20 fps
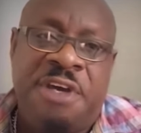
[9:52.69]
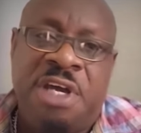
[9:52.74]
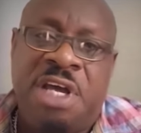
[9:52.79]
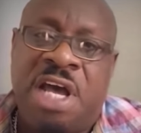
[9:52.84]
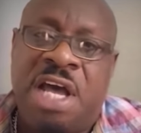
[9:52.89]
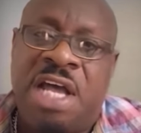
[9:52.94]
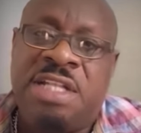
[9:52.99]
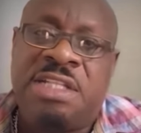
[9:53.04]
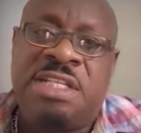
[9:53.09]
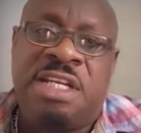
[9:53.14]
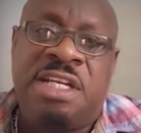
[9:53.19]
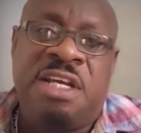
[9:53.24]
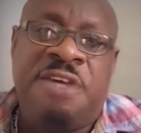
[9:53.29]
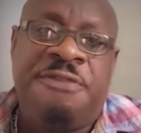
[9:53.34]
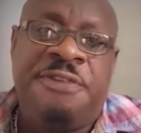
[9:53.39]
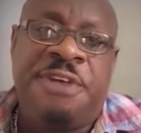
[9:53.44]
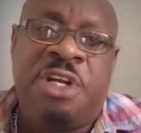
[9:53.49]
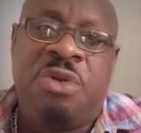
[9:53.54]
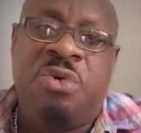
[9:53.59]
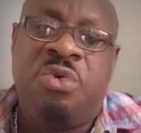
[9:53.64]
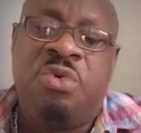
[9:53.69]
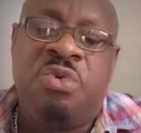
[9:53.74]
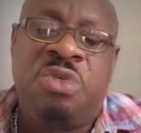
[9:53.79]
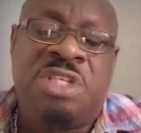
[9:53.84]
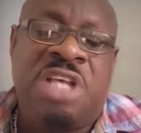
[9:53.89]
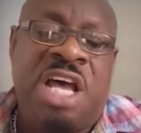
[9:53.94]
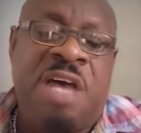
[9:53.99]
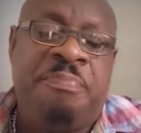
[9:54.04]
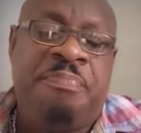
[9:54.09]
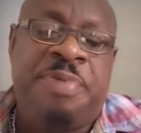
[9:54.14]
you continue to
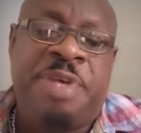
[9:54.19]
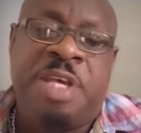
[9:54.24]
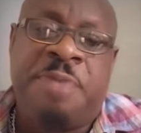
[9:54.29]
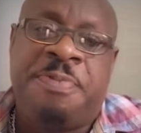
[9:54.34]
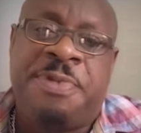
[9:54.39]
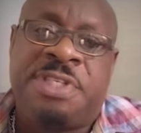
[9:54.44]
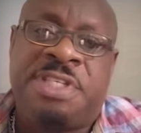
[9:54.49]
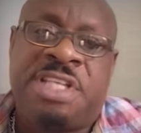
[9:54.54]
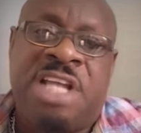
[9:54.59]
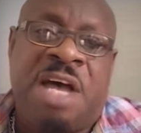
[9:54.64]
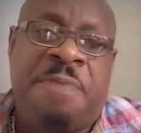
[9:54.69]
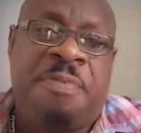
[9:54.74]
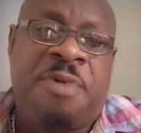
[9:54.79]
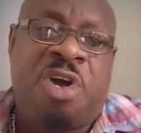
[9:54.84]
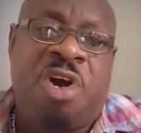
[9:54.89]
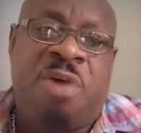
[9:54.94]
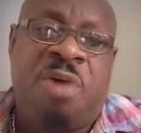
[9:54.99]
lose and people stop